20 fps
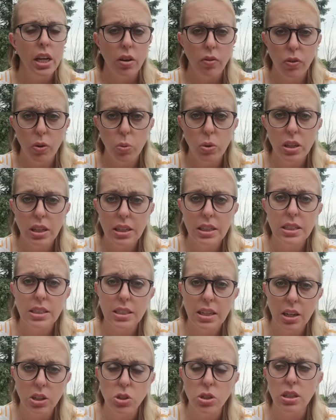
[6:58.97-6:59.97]
if you're willing to
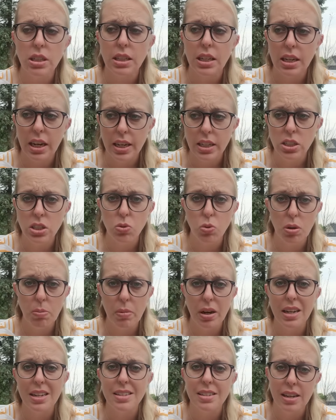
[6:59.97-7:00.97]
schedule it in the next 3
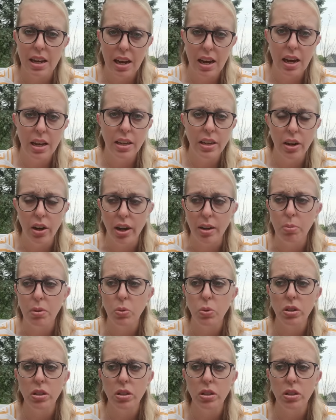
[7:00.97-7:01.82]
months, you know, I'd be